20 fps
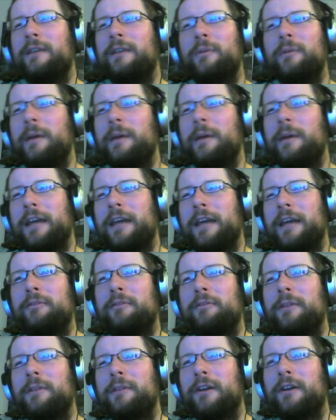We'll be able to get it
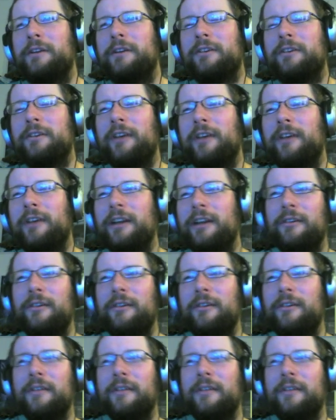from the loading tray alone.